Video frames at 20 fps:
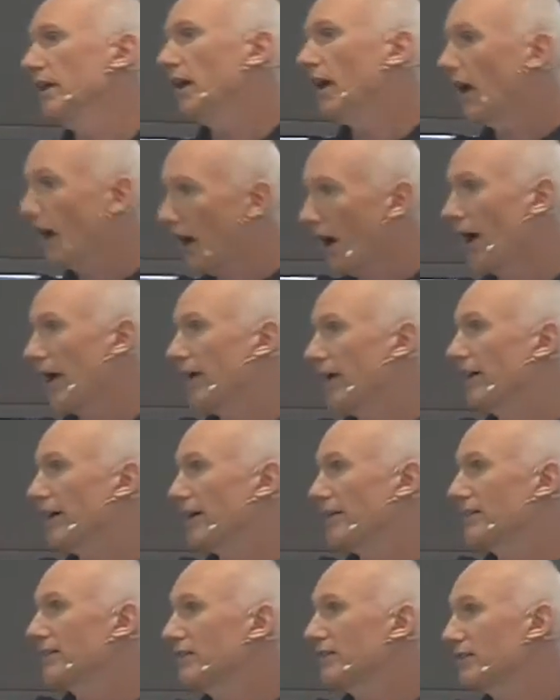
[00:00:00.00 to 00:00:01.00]
high.
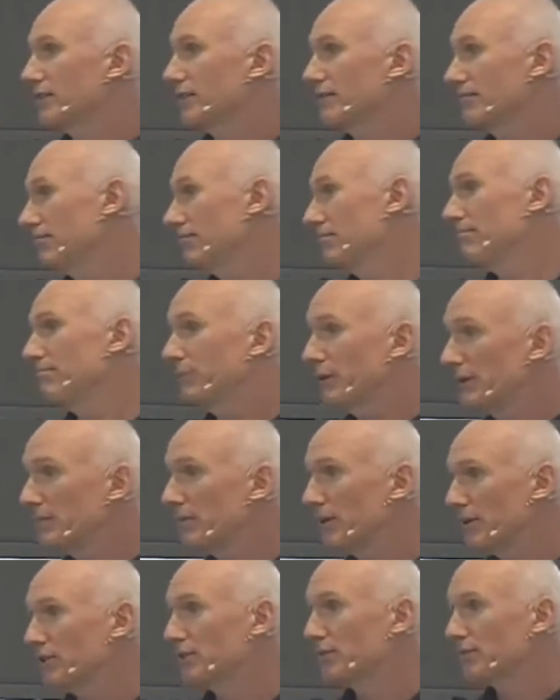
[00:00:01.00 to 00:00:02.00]
That's pretty
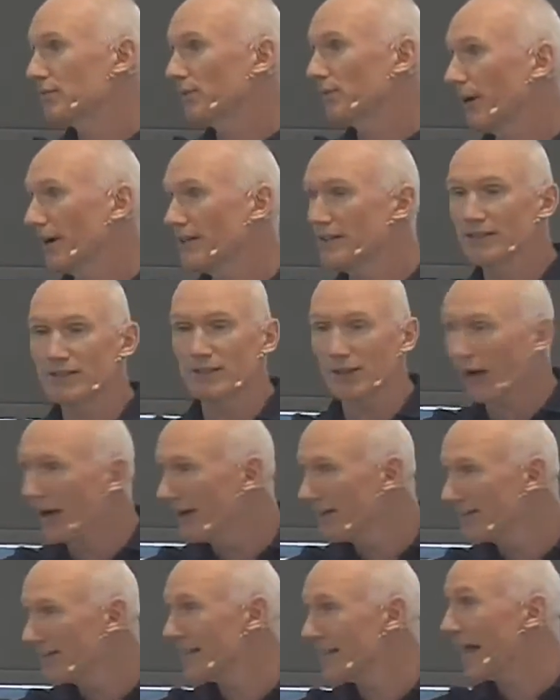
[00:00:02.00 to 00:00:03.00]
much twice as
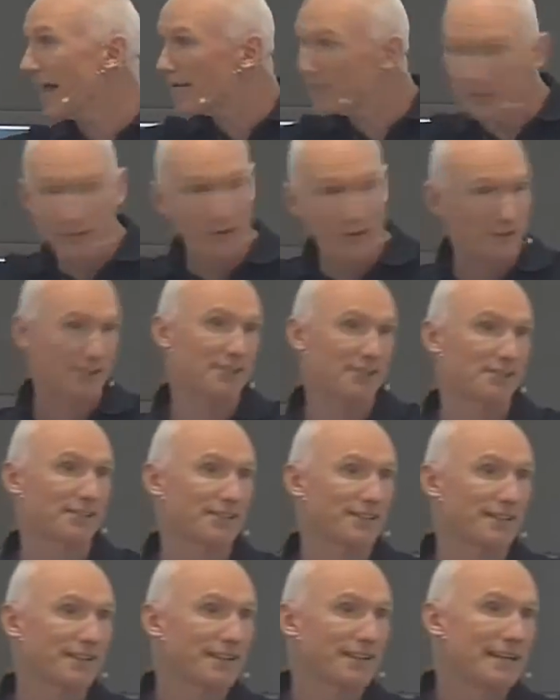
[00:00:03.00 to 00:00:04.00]
high as
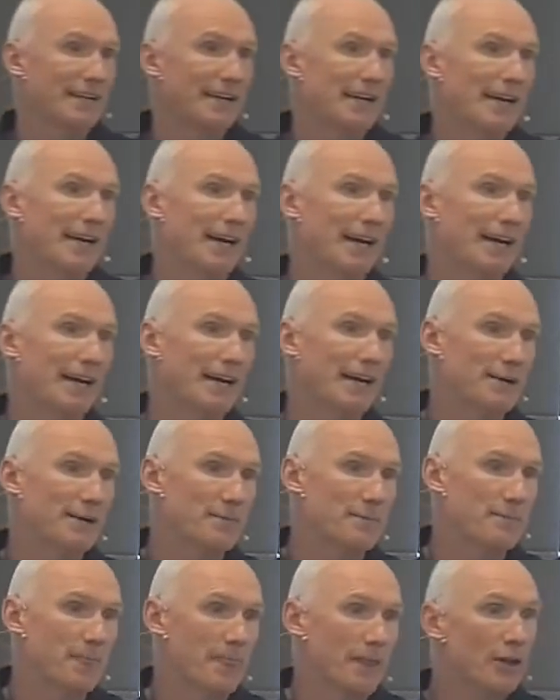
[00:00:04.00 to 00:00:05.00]
Everest.
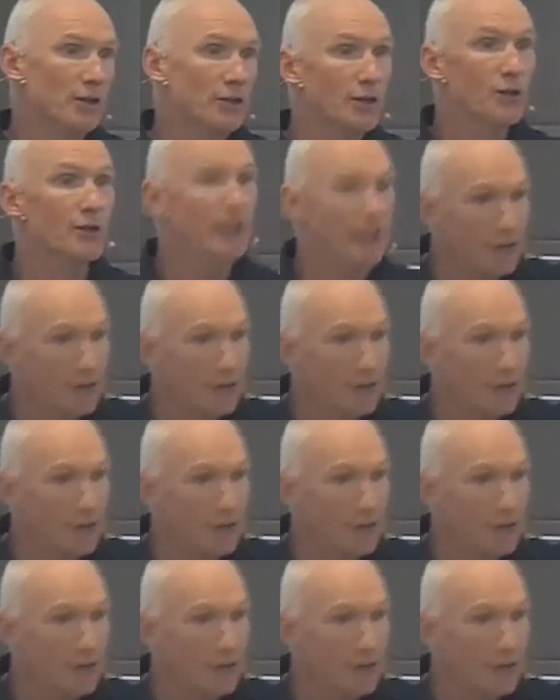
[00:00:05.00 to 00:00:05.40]
Um, you